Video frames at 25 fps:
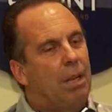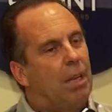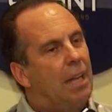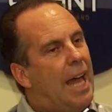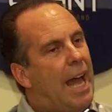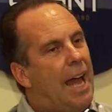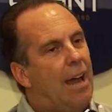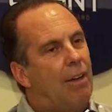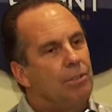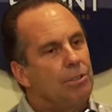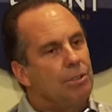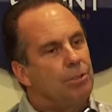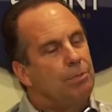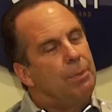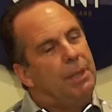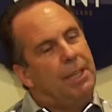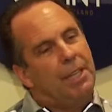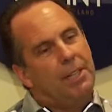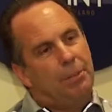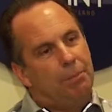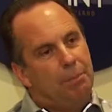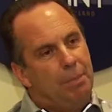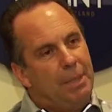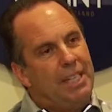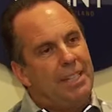allows me
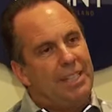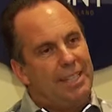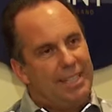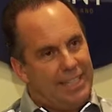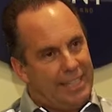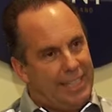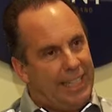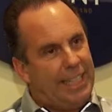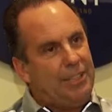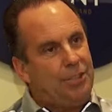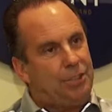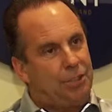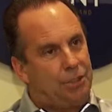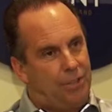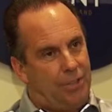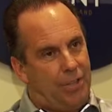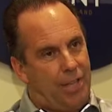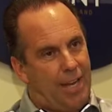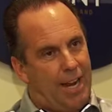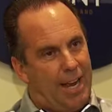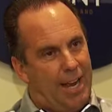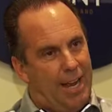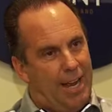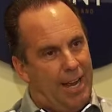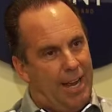to be the teacher
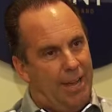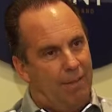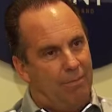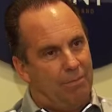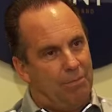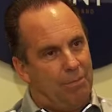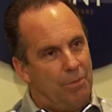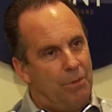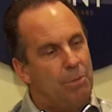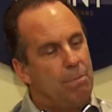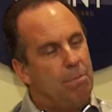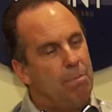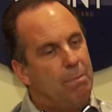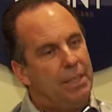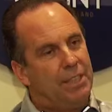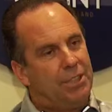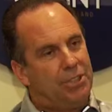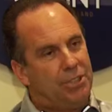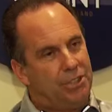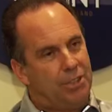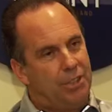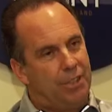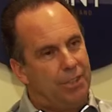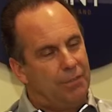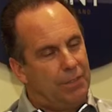that I am. The
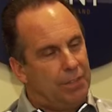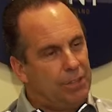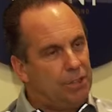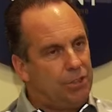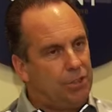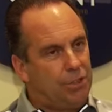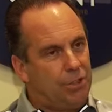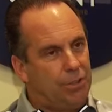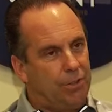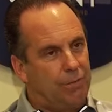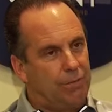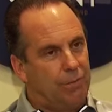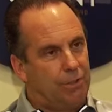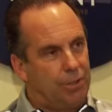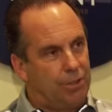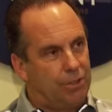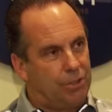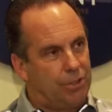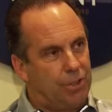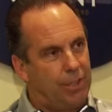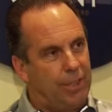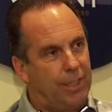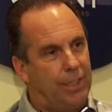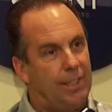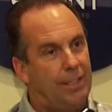mission of this
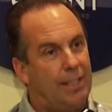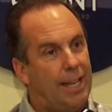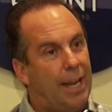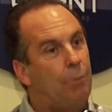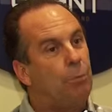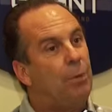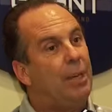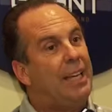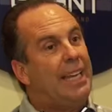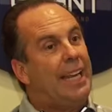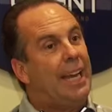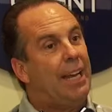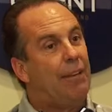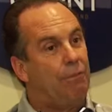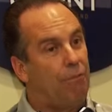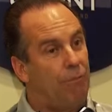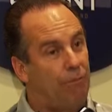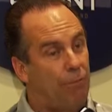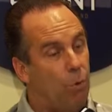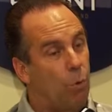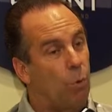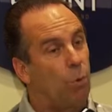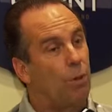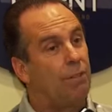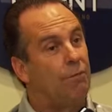university that we get
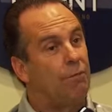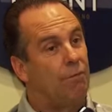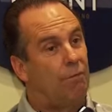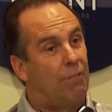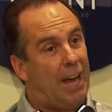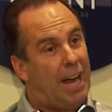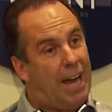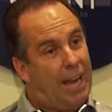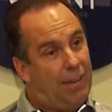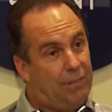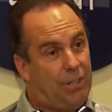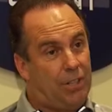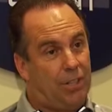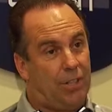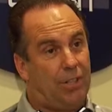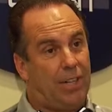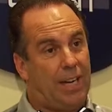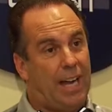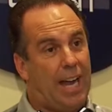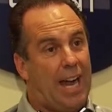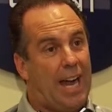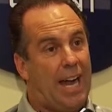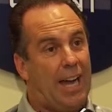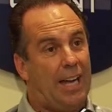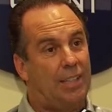four and five year
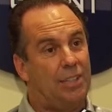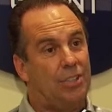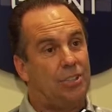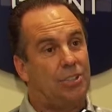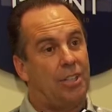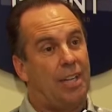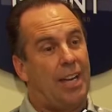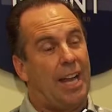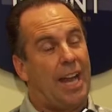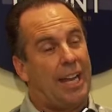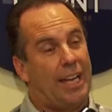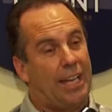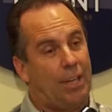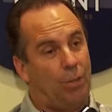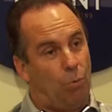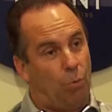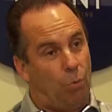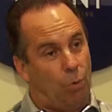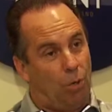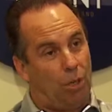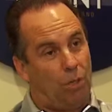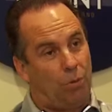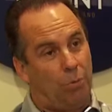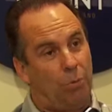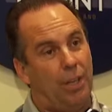guys that I can
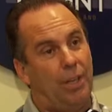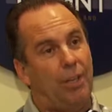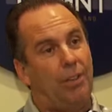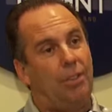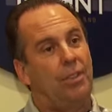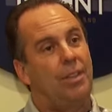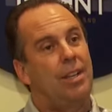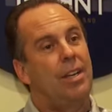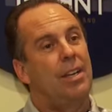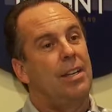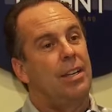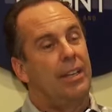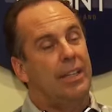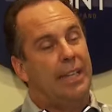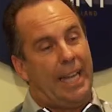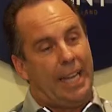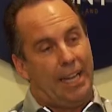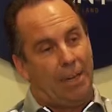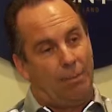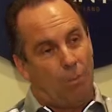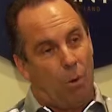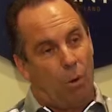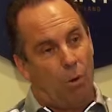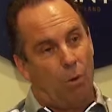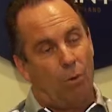work with, get
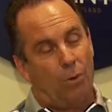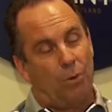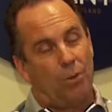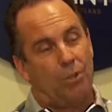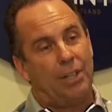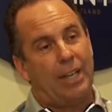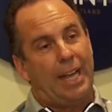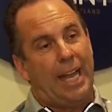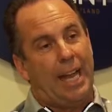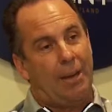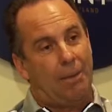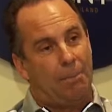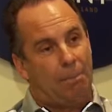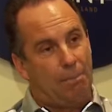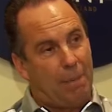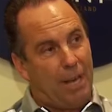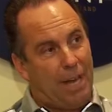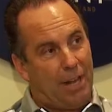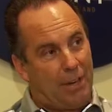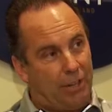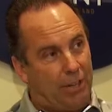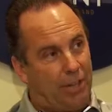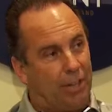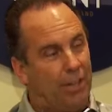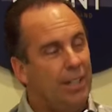them older, get them
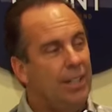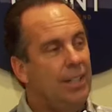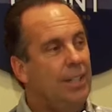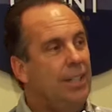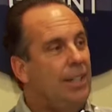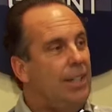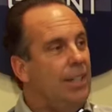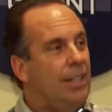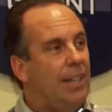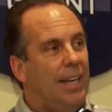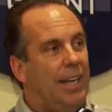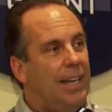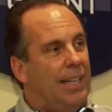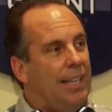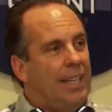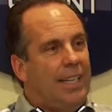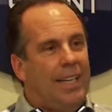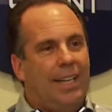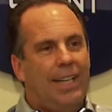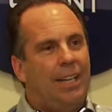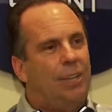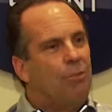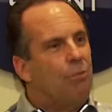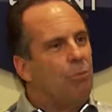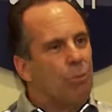better.
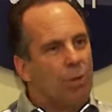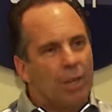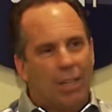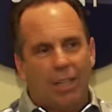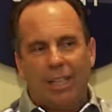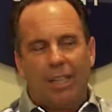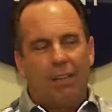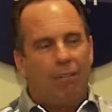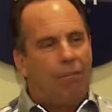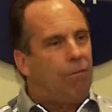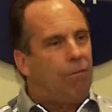It, it really